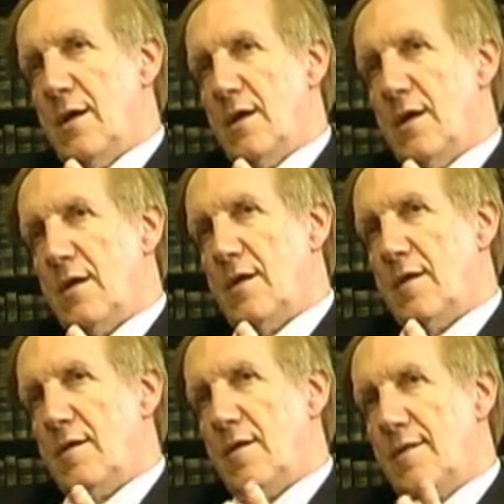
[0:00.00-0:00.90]
and
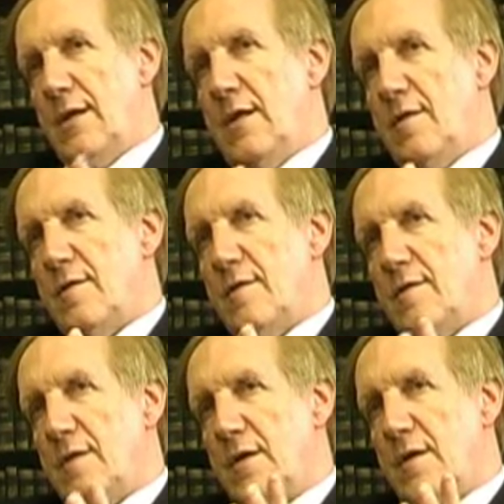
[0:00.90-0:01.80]

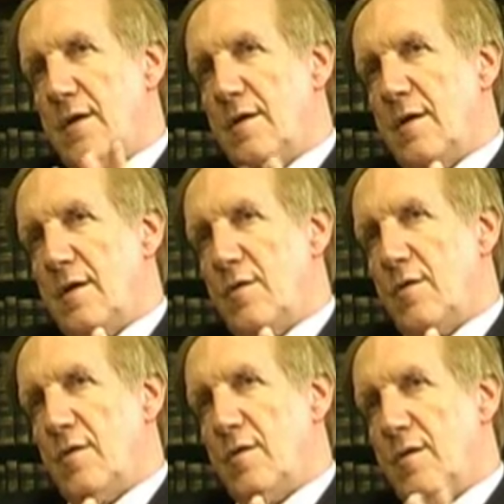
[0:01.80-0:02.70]
diseases and
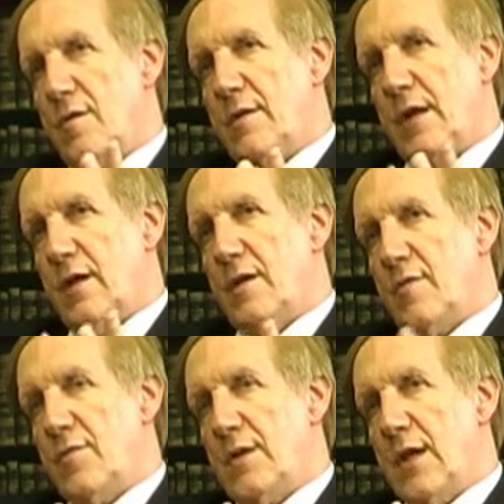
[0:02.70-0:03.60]
all
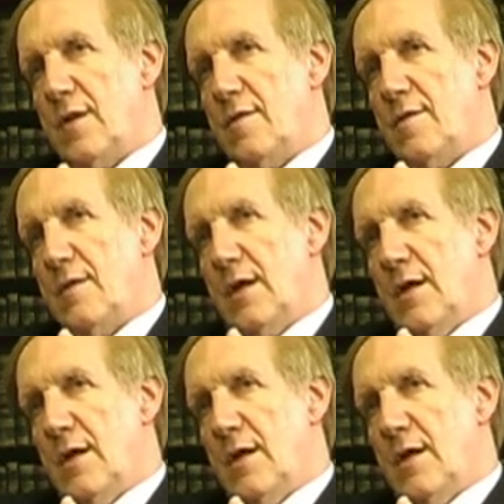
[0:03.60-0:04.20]
negative states,